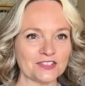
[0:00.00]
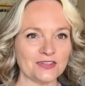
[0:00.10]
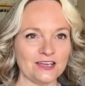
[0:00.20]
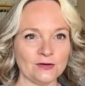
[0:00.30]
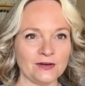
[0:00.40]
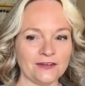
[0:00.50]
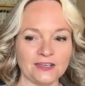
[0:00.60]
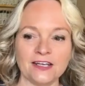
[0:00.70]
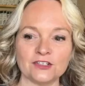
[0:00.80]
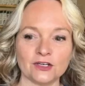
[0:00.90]
so that you don't
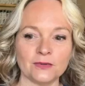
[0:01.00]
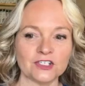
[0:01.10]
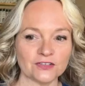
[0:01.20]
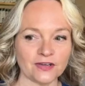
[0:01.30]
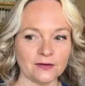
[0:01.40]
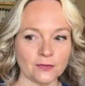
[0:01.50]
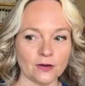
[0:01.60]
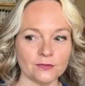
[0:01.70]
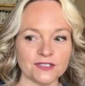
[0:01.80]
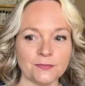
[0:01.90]
have to enter a bunch of
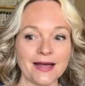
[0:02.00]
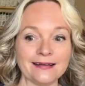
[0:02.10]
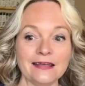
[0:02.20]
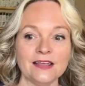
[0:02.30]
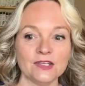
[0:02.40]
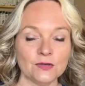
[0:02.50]
item codes, but